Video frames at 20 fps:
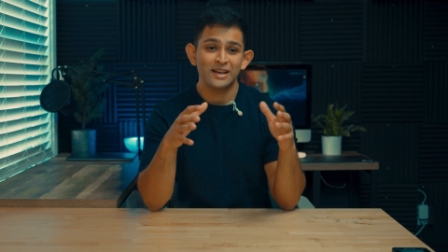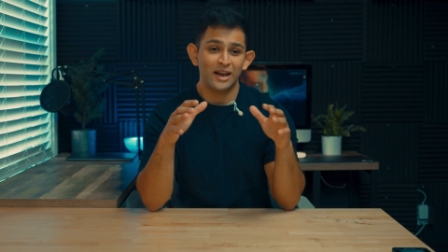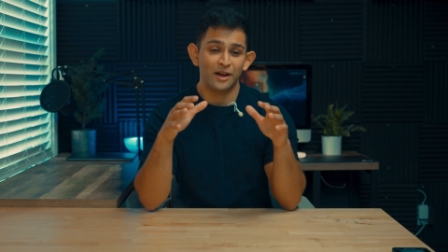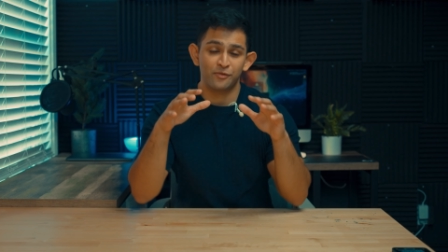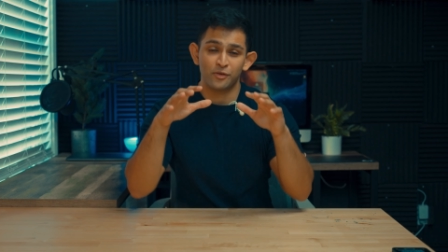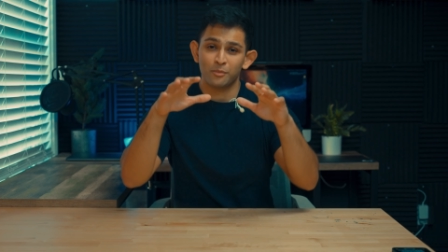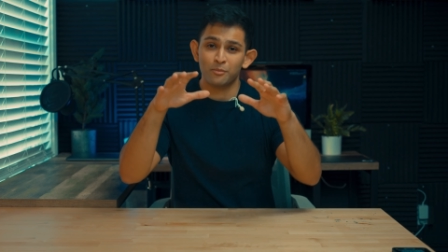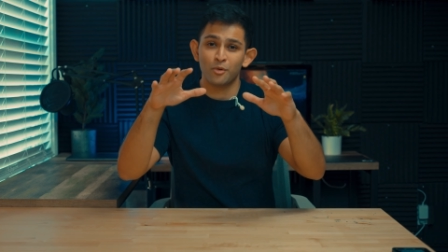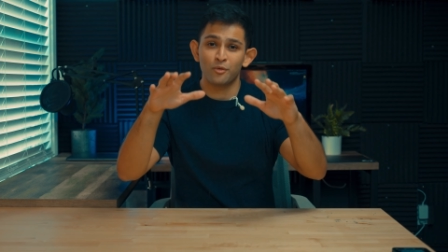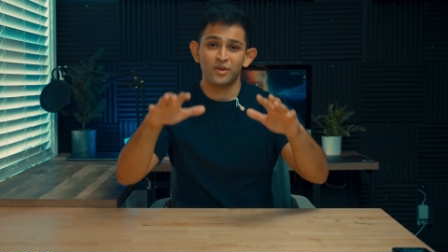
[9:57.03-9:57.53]

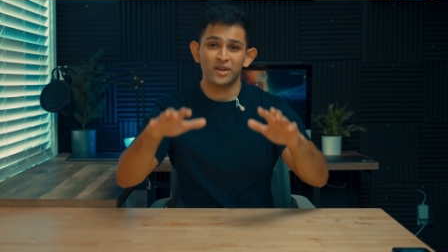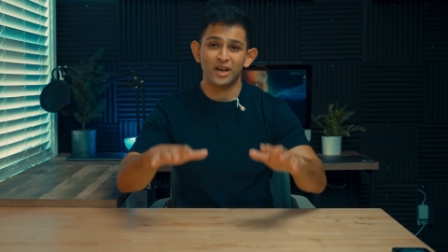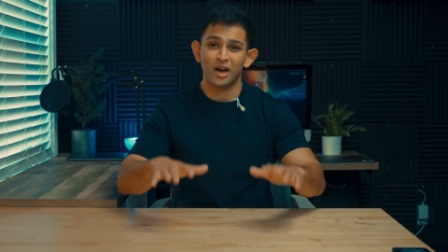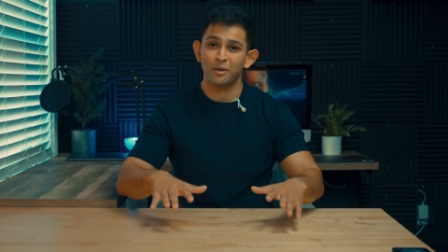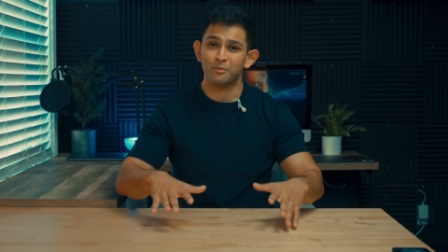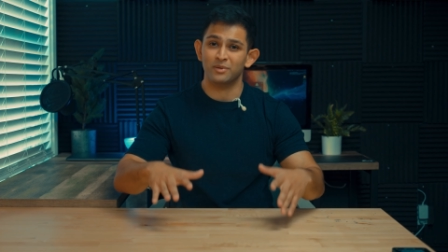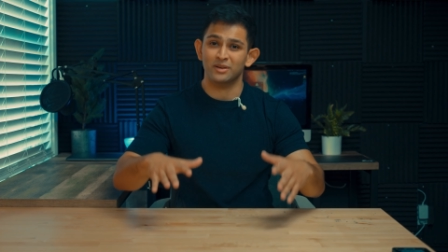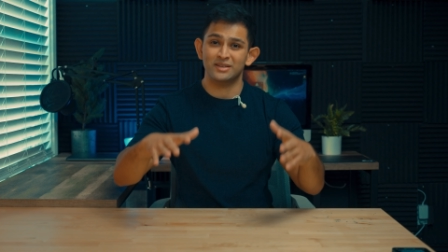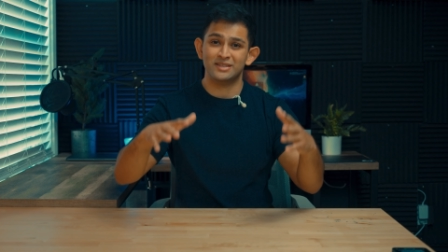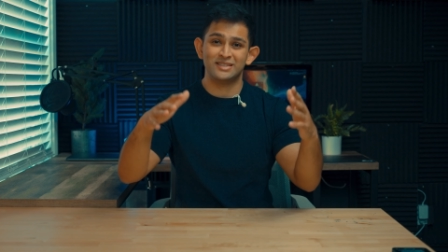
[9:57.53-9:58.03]
If they're moving
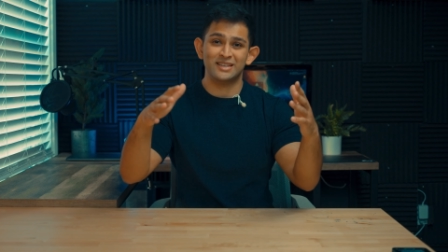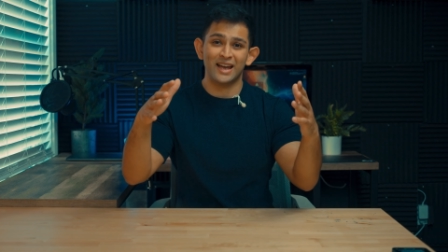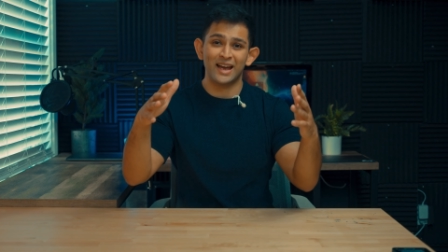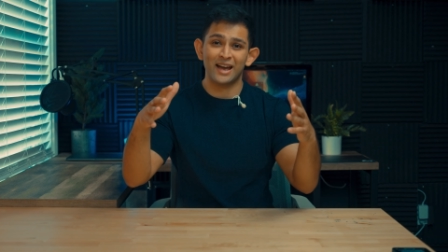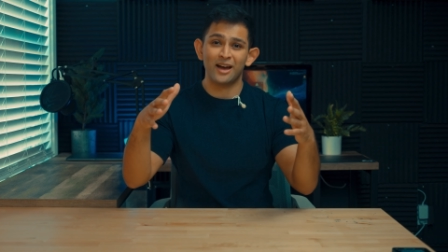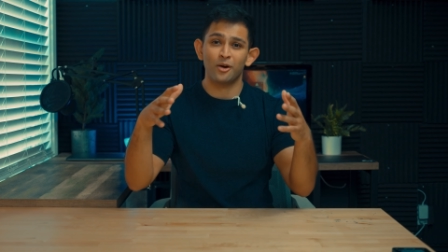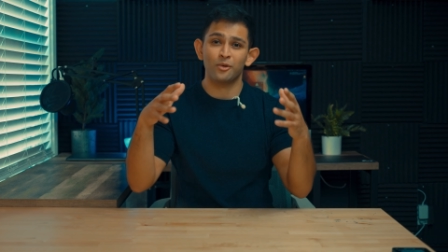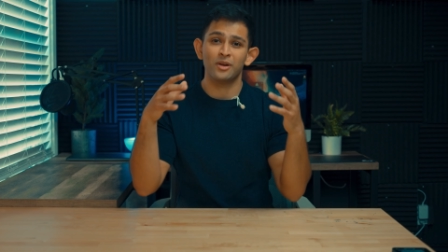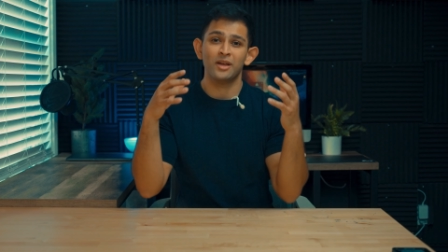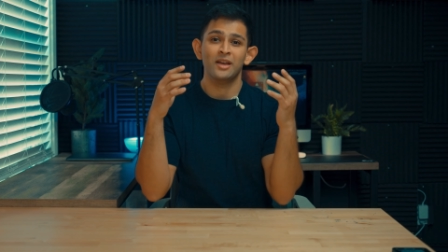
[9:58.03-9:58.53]
up and
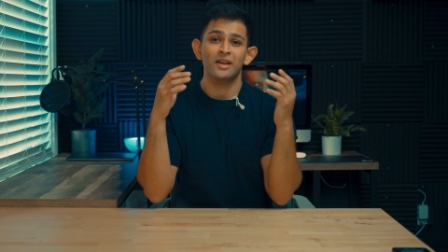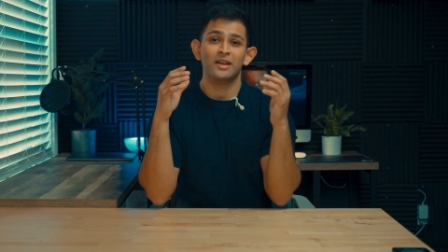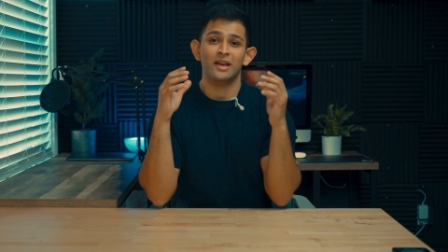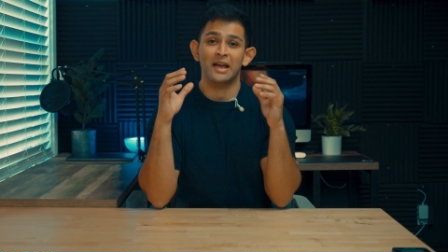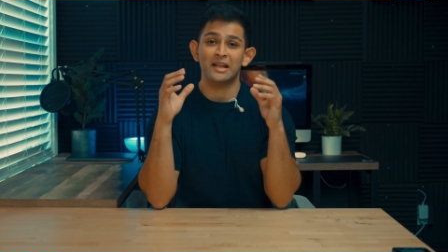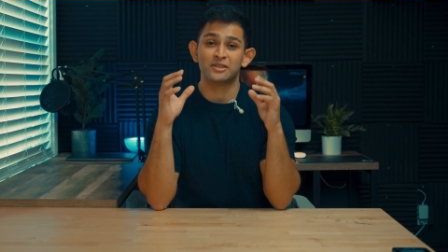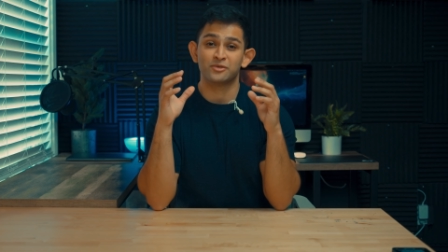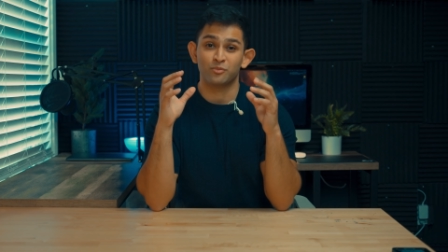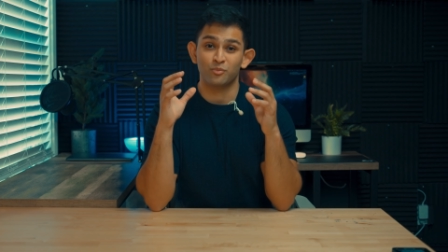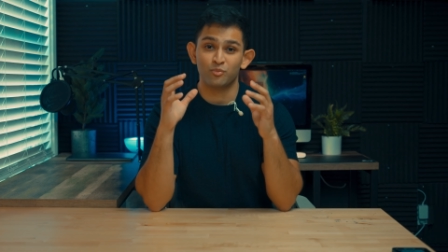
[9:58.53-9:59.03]
down,
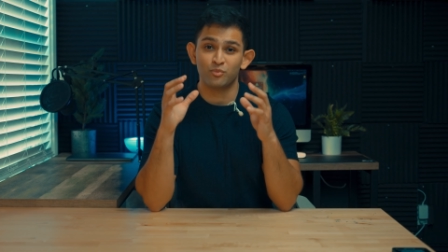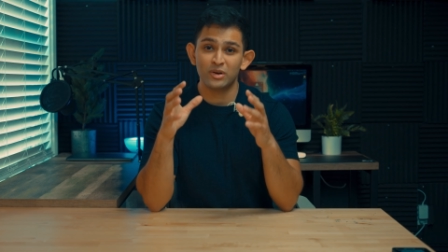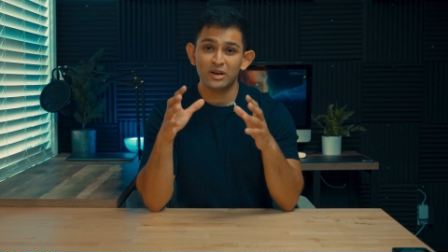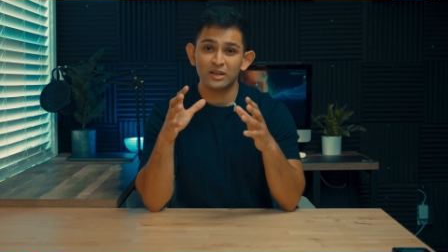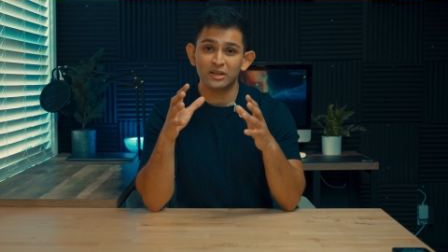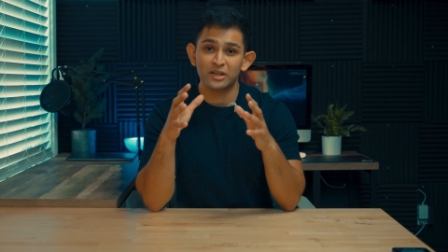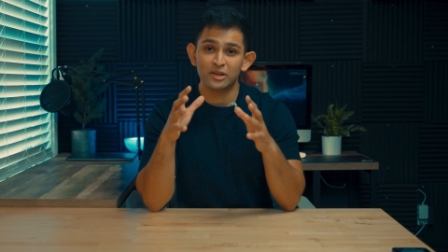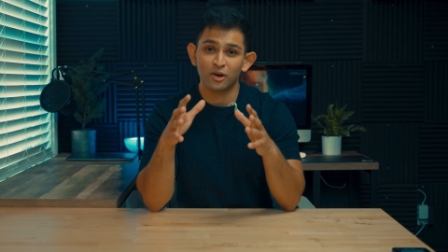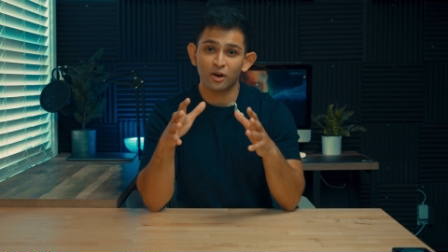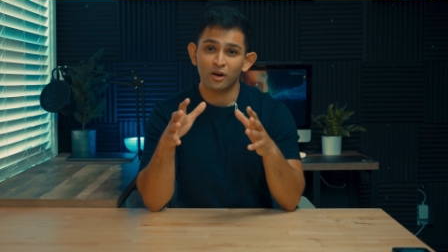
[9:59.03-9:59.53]
it's
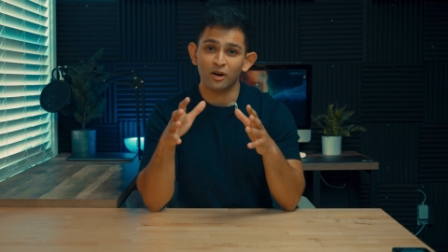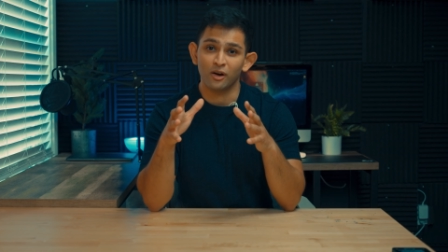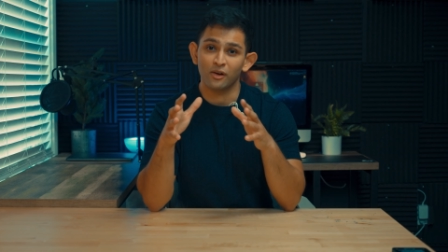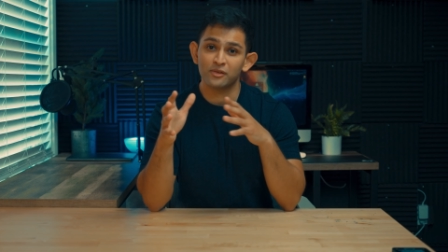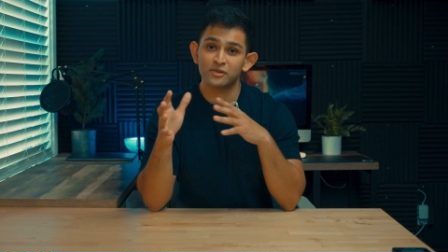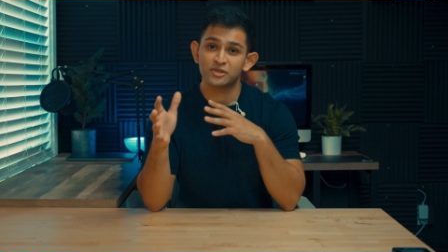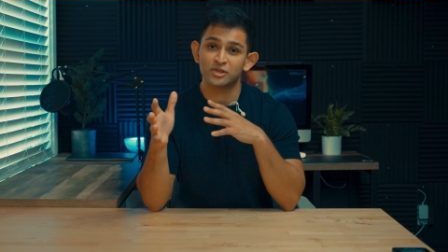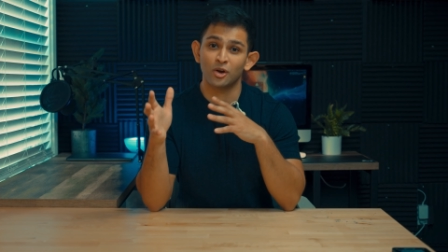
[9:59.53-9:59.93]
really hard.